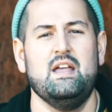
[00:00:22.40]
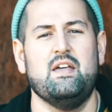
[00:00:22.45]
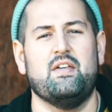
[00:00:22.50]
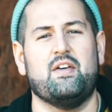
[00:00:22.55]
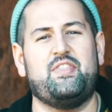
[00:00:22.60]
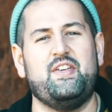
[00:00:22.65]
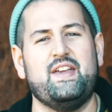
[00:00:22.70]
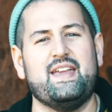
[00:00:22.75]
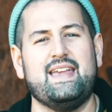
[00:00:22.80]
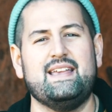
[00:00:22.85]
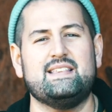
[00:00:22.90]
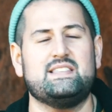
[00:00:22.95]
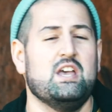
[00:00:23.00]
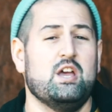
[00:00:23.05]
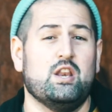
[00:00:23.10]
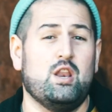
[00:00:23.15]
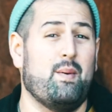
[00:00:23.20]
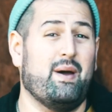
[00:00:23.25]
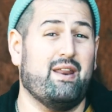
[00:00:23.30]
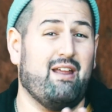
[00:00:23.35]
The thing is,
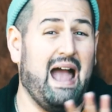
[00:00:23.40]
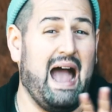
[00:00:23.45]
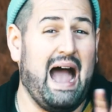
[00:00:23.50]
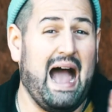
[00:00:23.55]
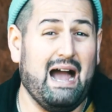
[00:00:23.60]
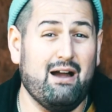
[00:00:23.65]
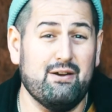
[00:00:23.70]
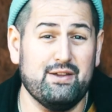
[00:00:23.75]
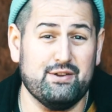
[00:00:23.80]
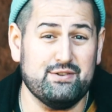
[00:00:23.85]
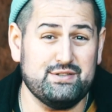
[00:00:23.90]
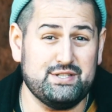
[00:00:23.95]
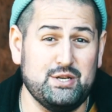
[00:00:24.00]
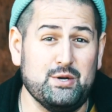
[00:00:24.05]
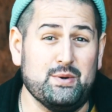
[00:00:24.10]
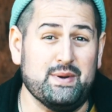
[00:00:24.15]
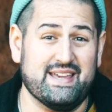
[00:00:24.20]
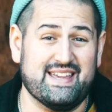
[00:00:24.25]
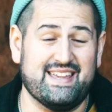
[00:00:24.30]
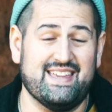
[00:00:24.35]
no matter how you're
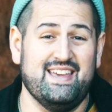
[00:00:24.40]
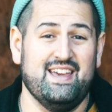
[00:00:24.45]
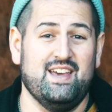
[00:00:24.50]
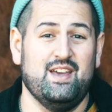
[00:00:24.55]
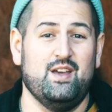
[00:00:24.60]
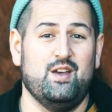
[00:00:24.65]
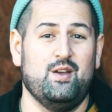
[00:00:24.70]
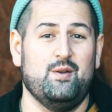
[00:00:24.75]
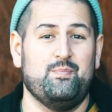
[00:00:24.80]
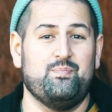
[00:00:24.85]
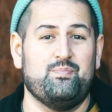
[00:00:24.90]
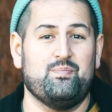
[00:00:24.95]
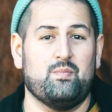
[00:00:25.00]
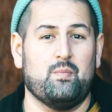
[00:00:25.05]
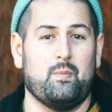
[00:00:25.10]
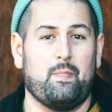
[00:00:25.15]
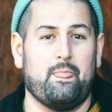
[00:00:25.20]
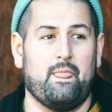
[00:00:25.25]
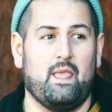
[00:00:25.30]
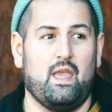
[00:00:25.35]
doing,
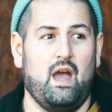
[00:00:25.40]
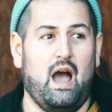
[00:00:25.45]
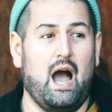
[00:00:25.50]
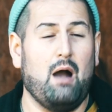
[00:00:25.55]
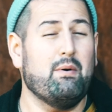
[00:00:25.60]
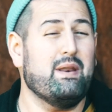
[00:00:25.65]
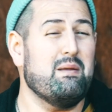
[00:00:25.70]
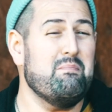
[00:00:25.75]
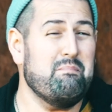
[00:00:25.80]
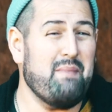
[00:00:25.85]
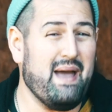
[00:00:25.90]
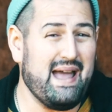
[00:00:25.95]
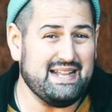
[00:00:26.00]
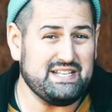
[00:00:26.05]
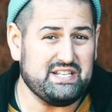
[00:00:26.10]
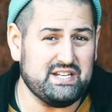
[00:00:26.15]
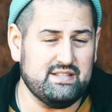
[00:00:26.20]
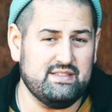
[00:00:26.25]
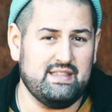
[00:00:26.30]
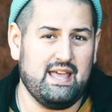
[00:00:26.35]
I would
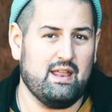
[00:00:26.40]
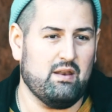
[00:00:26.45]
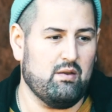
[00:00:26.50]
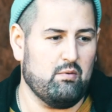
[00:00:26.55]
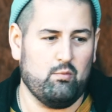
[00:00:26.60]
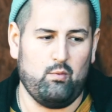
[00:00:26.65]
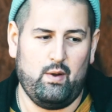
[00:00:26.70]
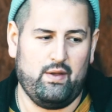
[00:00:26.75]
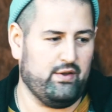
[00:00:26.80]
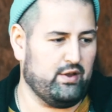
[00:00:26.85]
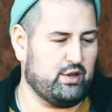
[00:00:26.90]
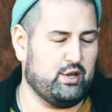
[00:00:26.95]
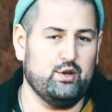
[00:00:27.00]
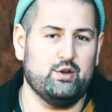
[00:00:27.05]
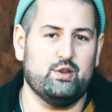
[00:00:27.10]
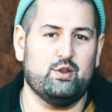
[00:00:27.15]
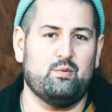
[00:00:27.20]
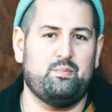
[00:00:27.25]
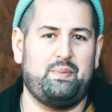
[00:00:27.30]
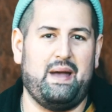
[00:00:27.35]
imagine that whether
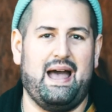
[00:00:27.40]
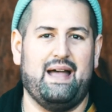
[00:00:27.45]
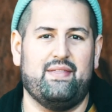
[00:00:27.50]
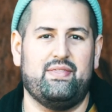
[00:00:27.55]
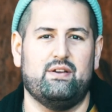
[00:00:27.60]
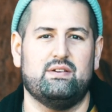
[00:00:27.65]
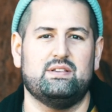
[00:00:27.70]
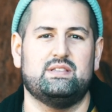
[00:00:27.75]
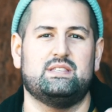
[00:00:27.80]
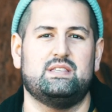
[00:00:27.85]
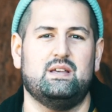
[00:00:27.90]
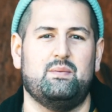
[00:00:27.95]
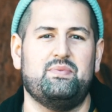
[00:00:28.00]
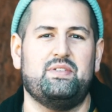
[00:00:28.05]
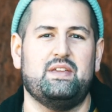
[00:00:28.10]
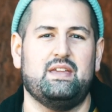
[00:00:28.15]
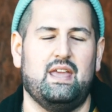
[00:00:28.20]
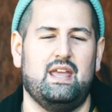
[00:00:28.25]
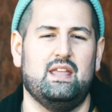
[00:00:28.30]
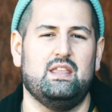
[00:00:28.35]
good or bad, there is
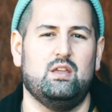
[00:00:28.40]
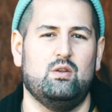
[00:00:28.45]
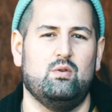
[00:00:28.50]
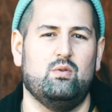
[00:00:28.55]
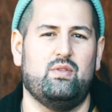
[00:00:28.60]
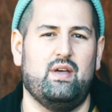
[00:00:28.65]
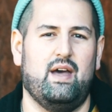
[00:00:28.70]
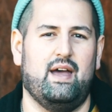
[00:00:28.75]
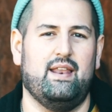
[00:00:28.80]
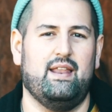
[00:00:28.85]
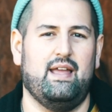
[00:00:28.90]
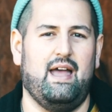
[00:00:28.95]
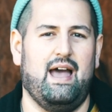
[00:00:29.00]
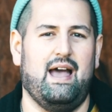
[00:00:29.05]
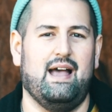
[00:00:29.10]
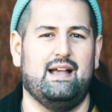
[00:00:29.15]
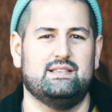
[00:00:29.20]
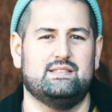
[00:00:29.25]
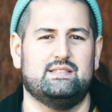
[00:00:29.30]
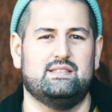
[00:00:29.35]
something in you that
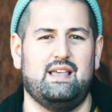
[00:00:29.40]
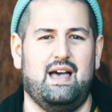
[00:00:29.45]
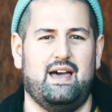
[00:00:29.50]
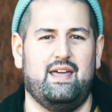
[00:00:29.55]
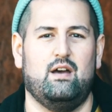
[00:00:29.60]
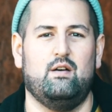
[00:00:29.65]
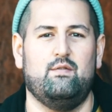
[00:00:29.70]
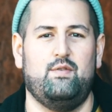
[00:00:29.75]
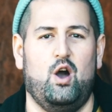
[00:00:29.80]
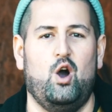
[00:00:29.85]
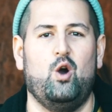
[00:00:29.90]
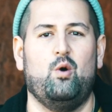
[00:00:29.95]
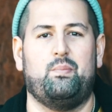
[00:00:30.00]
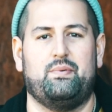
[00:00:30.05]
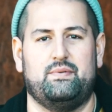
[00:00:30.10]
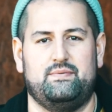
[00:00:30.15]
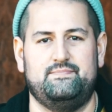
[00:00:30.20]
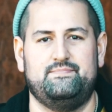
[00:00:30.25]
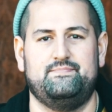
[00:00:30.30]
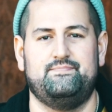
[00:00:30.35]
has that of hope.
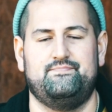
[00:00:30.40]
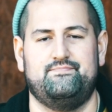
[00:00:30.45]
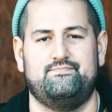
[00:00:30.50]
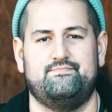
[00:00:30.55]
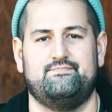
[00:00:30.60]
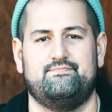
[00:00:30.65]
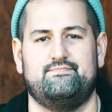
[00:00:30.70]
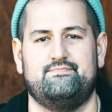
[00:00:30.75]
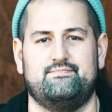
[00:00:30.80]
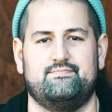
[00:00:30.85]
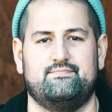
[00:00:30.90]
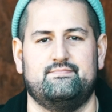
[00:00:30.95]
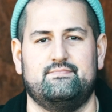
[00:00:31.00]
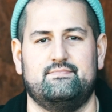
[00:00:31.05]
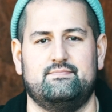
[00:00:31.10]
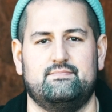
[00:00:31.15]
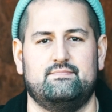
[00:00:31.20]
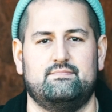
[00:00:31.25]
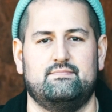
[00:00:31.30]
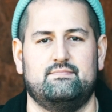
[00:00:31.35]

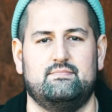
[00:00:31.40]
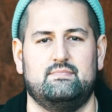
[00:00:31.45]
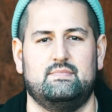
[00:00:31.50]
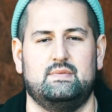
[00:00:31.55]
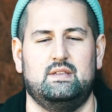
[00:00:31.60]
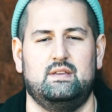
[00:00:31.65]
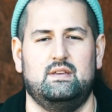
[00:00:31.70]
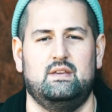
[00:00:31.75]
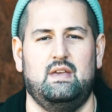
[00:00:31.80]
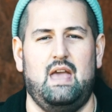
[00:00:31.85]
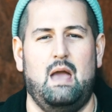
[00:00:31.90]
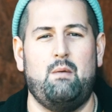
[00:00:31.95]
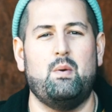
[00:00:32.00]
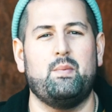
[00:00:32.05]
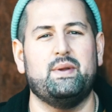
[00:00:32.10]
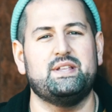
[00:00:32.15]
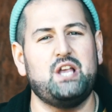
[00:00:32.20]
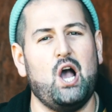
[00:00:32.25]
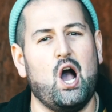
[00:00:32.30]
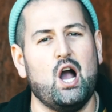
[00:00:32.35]
And when
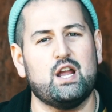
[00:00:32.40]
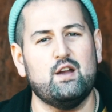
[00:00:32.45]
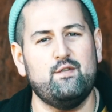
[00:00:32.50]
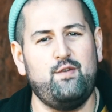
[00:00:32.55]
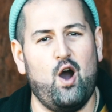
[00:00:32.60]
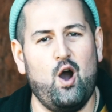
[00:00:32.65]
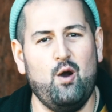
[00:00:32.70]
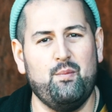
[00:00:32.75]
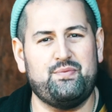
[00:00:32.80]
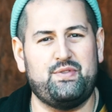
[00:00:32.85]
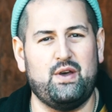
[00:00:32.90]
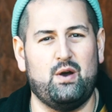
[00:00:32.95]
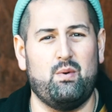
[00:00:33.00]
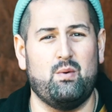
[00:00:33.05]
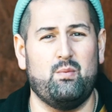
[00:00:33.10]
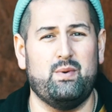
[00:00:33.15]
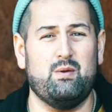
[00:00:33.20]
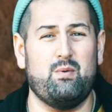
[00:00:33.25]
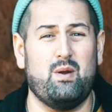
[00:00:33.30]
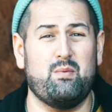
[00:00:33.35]
we talk of hope, though,
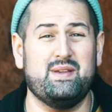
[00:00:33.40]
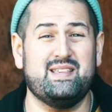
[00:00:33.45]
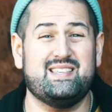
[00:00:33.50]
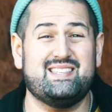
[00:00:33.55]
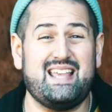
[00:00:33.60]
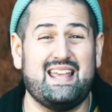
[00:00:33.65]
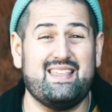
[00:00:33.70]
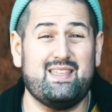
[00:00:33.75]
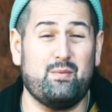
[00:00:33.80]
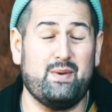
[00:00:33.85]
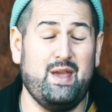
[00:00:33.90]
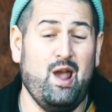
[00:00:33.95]
when we say that